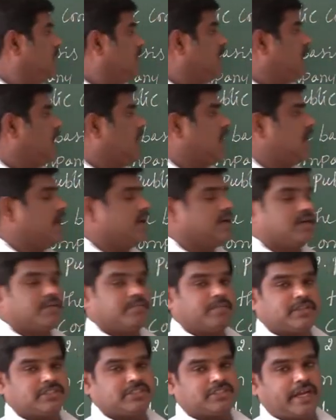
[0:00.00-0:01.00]
and
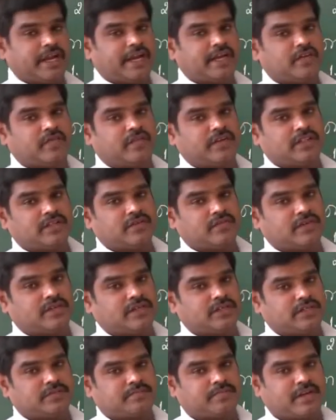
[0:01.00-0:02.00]
must end with the
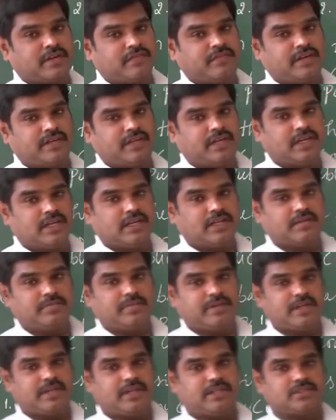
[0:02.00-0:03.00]
word private
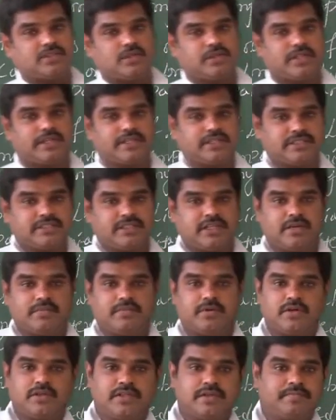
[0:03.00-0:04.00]
limited. So that is
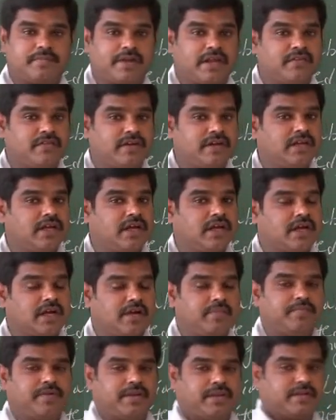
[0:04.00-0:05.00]
about the private
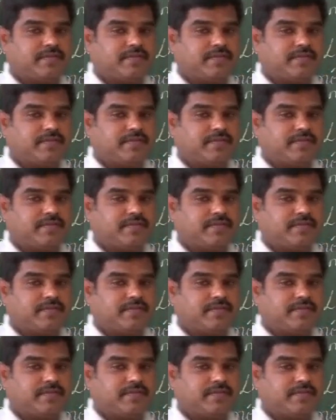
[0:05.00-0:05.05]
company.